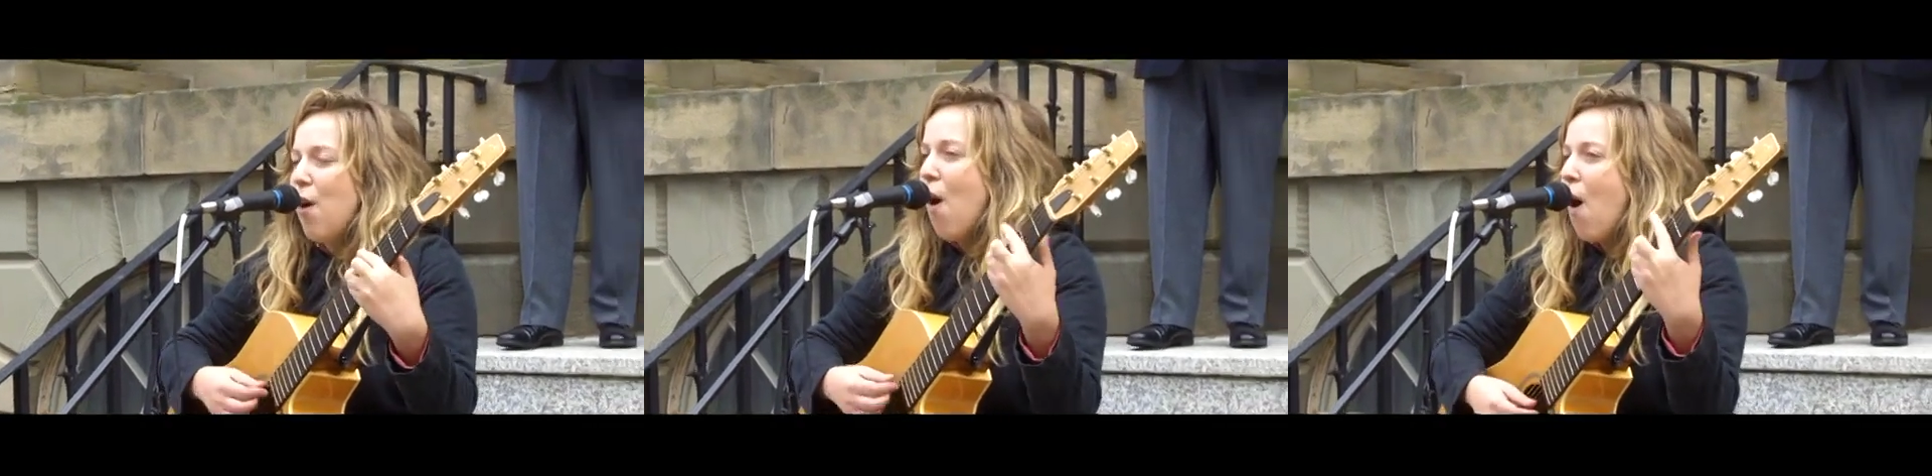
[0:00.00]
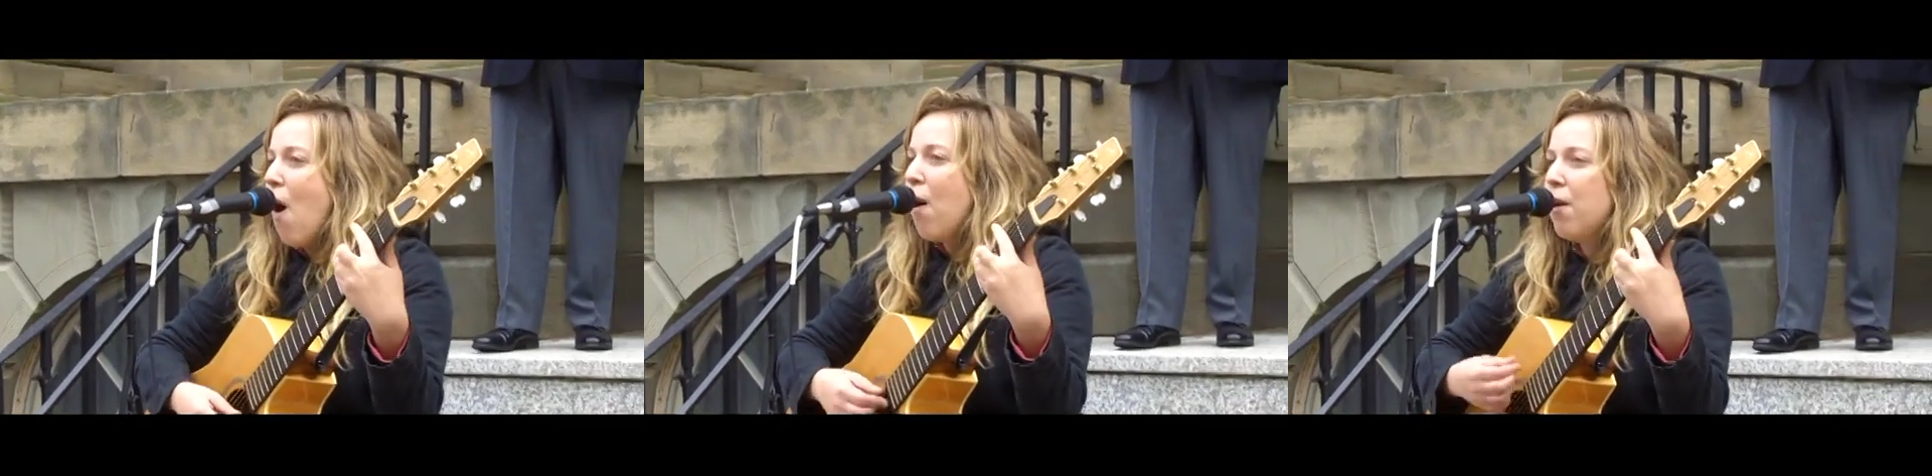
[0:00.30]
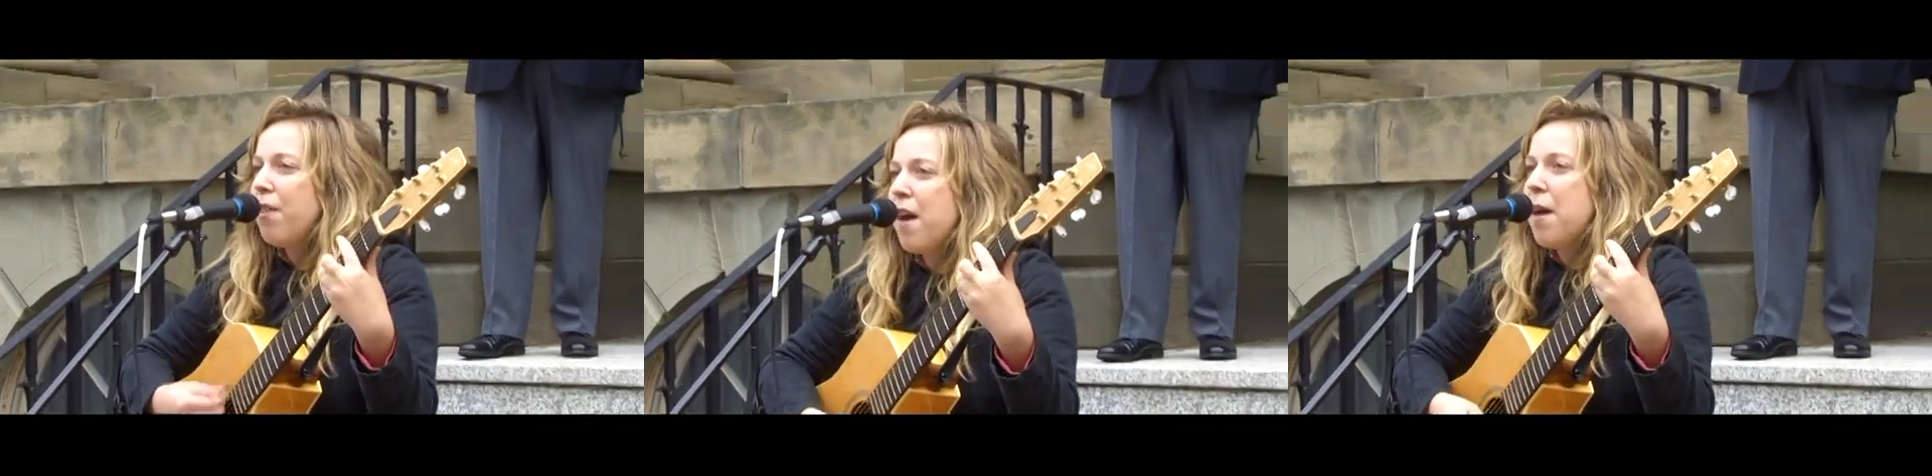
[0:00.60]

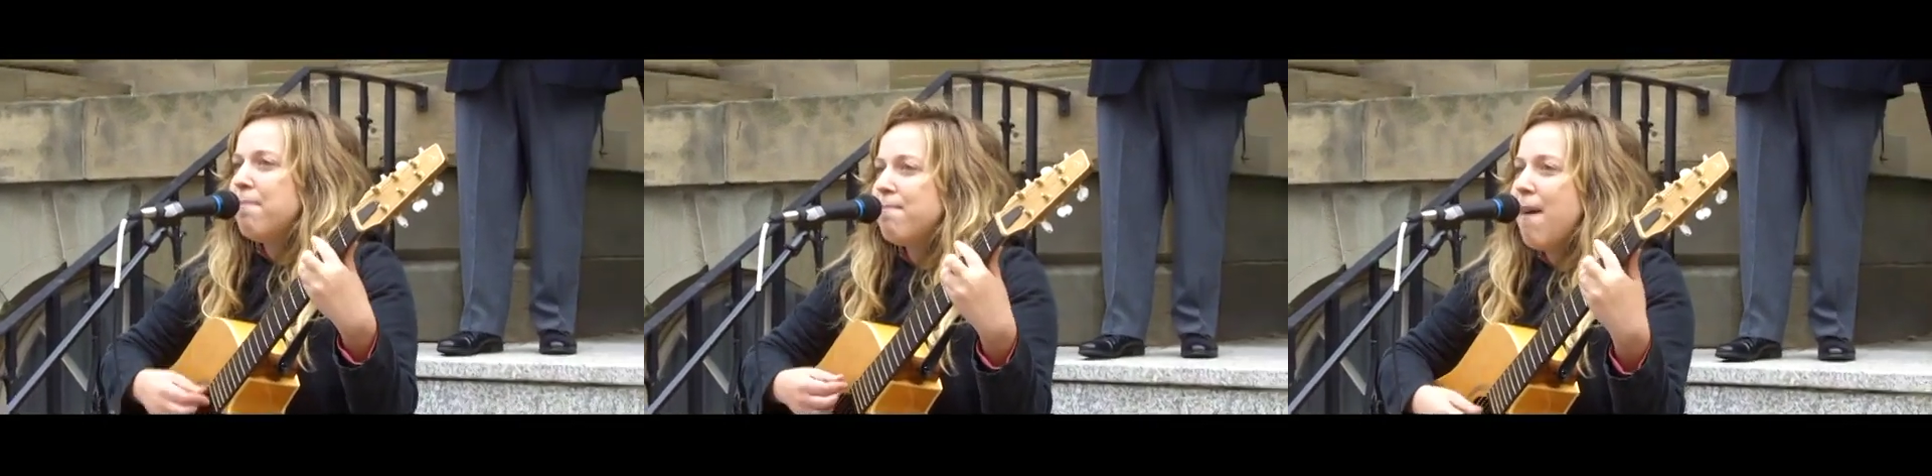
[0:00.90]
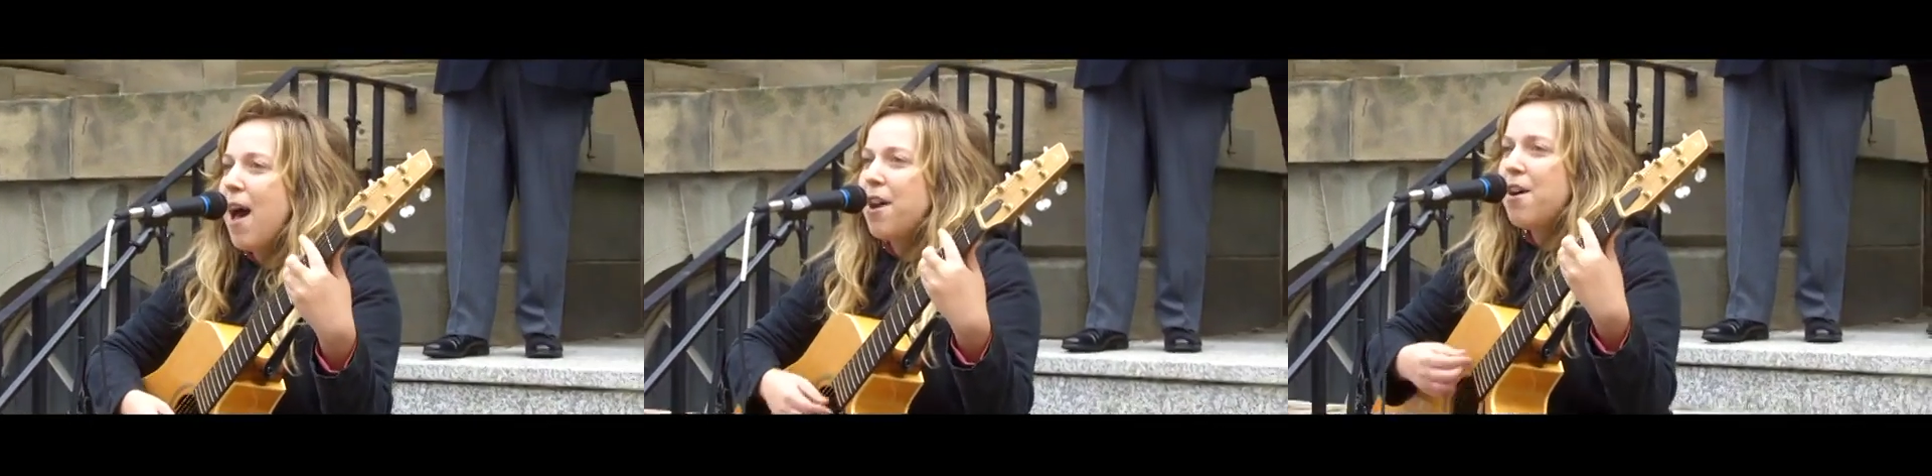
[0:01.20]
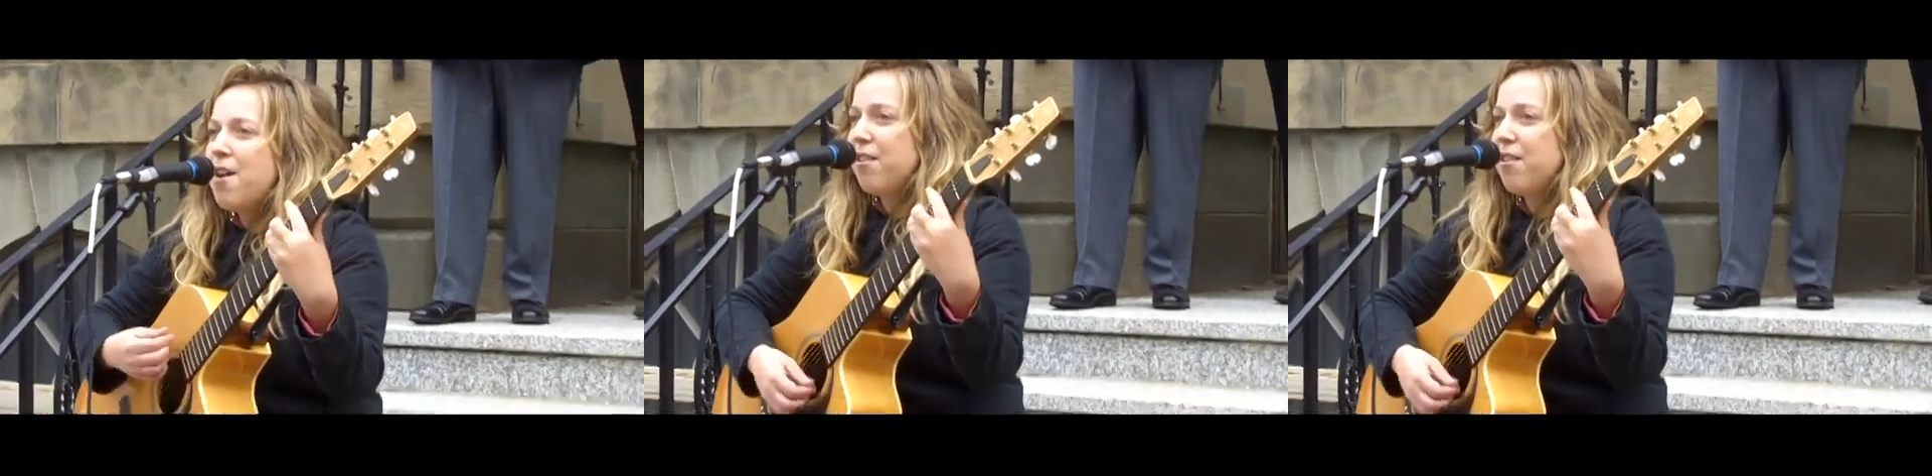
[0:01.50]
all that matters.